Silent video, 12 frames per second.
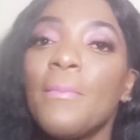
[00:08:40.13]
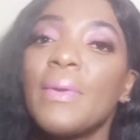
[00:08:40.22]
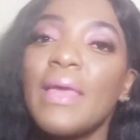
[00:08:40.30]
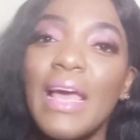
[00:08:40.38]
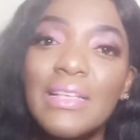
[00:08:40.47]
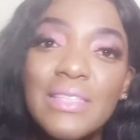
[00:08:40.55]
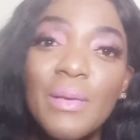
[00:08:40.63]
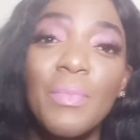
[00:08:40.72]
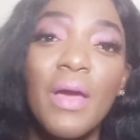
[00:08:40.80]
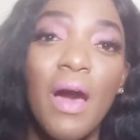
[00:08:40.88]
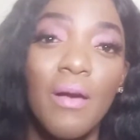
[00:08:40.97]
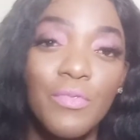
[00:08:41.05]
Get some
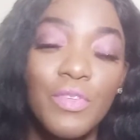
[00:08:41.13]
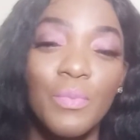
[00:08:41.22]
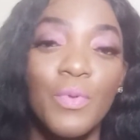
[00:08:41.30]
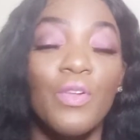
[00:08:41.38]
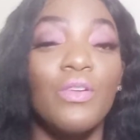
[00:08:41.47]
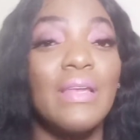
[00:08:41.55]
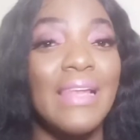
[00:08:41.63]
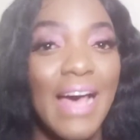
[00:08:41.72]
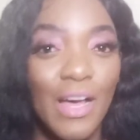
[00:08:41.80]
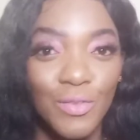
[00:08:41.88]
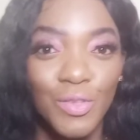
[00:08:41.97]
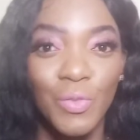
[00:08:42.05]
comfortable
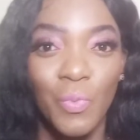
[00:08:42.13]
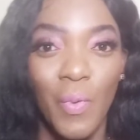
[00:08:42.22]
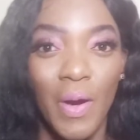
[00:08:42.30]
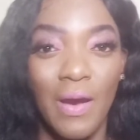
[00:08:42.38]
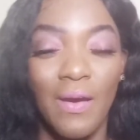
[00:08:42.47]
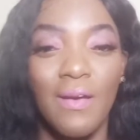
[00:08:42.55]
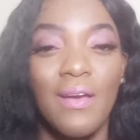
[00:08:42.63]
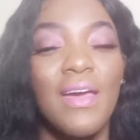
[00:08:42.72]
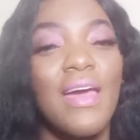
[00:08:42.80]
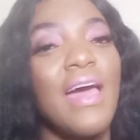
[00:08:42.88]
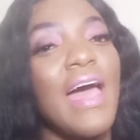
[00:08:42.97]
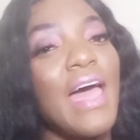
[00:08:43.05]
lounge wear
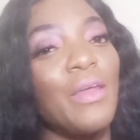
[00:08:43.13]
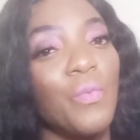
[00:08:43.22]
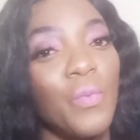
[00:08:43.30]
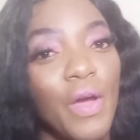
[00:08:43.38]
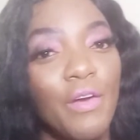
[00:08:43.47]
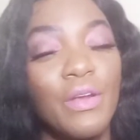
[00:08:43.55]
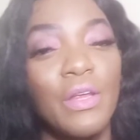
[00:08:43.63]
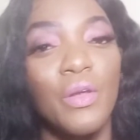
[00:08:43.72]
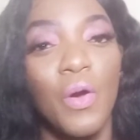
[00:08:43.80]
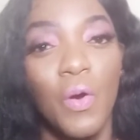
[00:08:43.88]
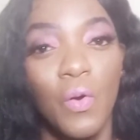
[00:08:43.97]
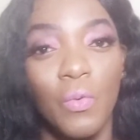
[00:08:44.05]
and wear it at
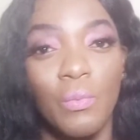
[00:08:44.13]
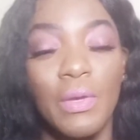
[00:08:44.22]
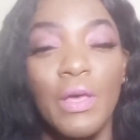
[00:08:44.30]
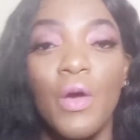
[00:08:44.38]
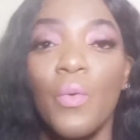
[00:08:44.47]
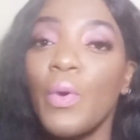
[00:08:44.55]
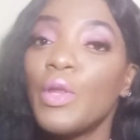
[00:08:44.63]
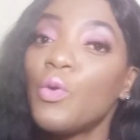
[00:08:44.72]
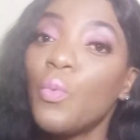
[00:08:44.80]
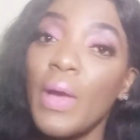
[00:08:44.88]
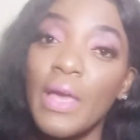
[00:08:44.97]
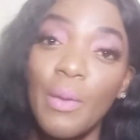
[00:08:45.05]
home. When you
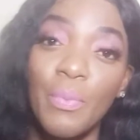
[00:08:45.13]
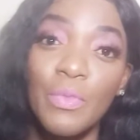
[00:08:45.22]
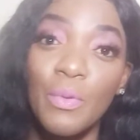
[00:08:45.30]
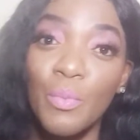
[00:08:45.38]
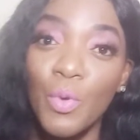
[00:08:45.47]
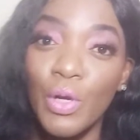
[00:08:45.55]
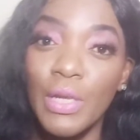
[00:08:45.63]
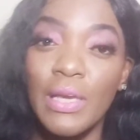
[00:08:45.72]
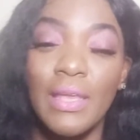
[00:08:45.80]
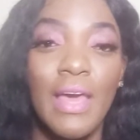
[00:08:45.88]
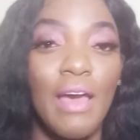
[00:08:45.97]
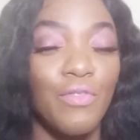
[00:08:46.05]
wake up in the morning
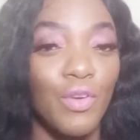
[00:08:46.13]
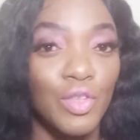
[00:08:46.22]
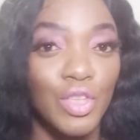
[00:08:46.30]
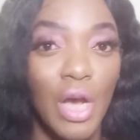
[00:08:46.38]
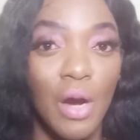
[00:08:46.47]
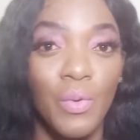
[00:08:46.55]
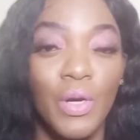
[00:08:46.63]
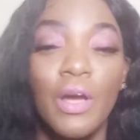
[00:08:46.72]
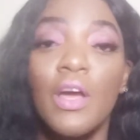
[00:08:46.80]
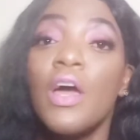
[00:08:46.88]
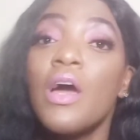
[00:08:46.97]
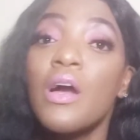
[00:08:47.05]
and have your shower,
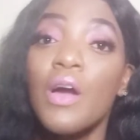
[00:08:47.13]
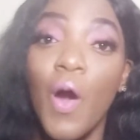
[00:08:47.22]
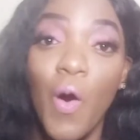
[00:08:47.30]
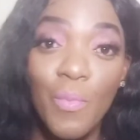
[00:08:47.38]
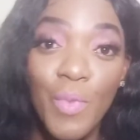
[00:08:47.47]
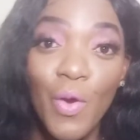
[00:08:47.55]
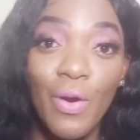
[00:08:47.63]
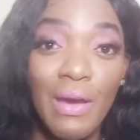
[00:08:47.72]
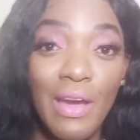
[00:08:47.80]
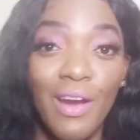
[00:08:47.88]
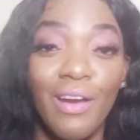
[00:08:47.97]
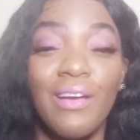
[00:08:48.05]
comb your
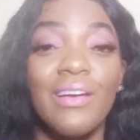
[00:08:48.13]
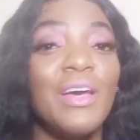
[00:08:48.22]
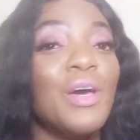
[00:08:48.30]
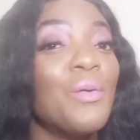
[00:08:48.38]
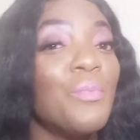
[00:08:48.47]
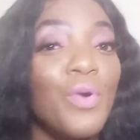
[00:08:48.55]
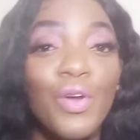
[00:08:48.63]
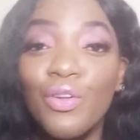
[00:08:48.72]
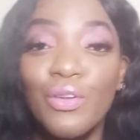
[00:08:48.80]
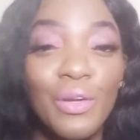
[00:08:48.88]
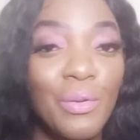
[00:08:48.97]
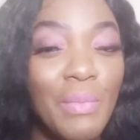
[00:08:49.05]
hair, put a
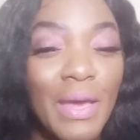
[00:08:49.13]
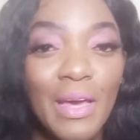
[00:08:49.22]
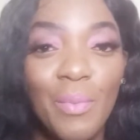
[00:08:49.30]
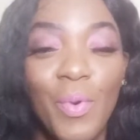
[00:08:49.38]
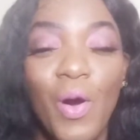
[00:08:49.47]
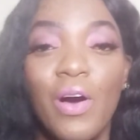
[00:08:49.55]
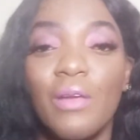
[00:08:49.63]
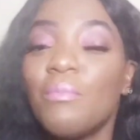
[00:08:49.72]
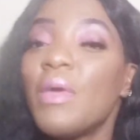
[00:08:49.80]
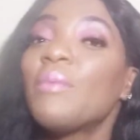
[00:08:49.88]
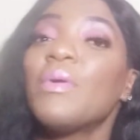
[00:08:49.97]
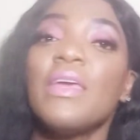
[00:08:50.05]
little makeup on,
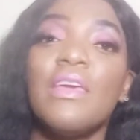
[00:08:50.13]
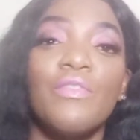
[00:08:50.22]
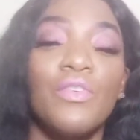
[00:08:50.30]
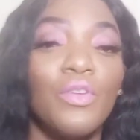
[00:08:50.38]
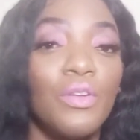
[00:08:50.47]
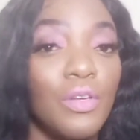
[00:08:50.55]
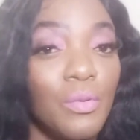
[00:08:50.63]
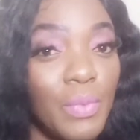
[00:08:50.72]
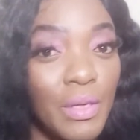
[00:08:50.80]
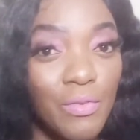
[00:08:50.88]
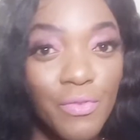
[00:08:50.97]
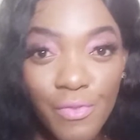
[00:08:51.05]
maybe even a little bit
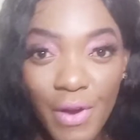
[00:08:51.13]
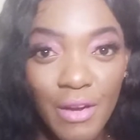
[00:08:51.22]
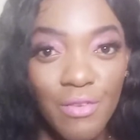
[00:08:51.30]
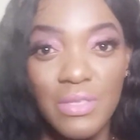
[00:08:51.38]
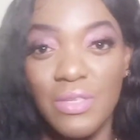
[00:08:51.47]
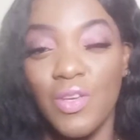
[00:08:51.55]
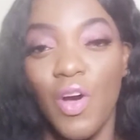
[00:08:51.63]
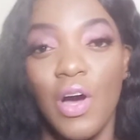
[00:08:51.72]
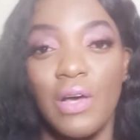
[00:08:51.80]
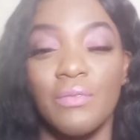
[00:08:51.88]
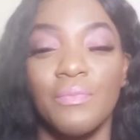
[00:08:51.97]
of fragrance on,